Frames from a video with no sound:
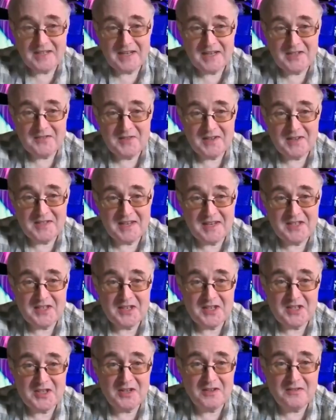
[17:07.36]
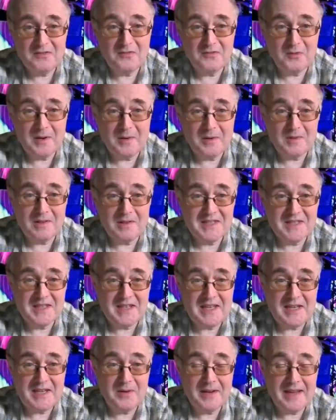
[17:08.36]
Dennis. Fantastic stuff. We will see
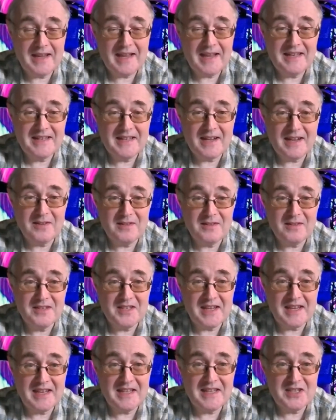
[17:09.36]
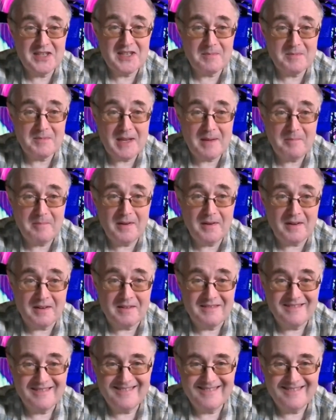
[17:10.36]
you again, doubtless, in September.